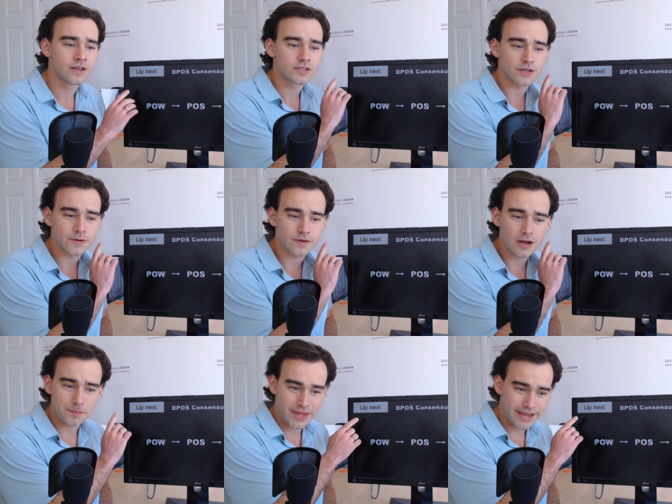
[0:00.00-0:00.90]
So
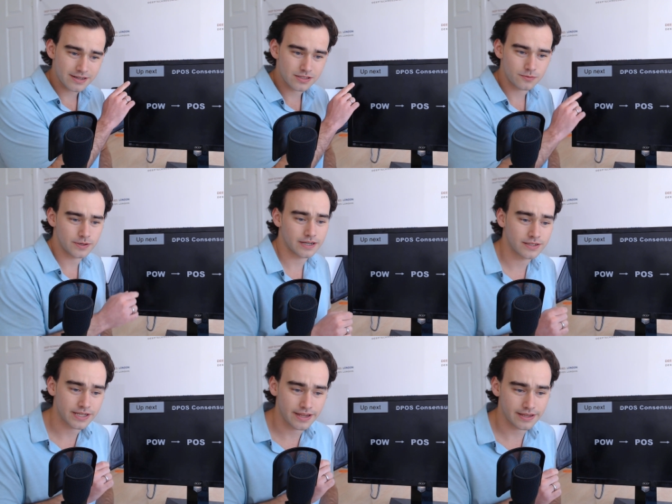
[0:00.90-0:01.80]
up next, we're going
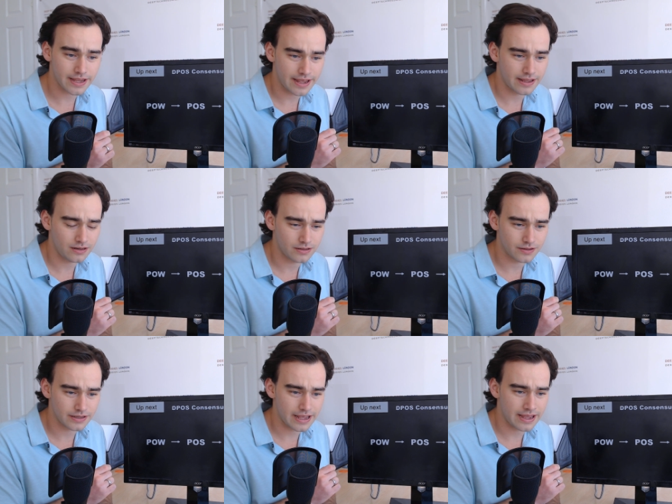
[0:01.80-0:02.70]
to take a look